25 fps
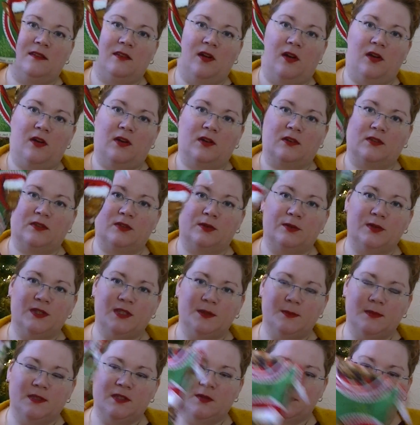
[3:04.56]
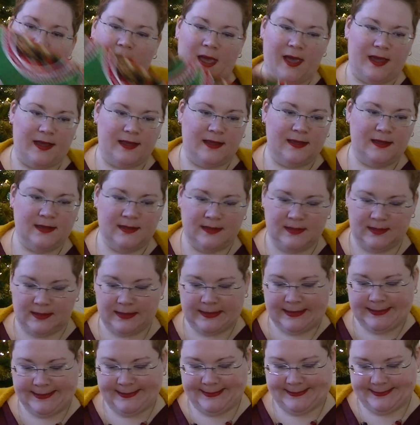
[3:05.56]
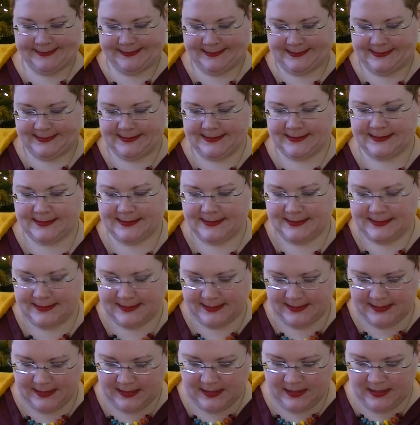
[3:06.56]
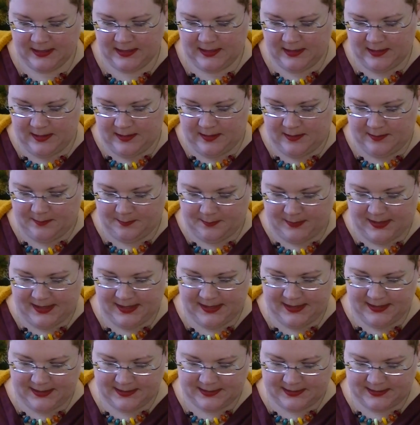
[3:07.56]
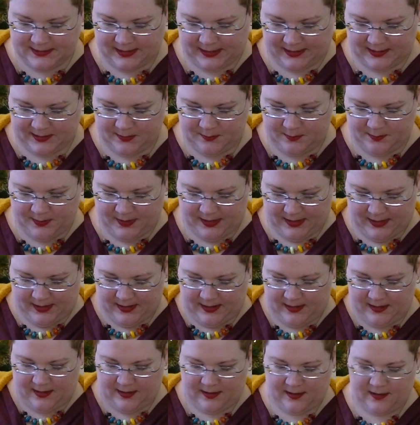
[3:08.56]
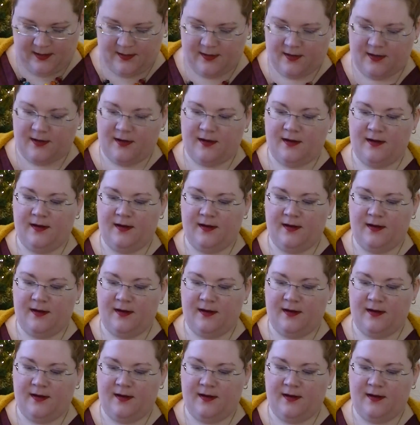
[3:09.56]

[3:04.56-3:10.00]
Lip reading: Dogs Christmas bag is my second pair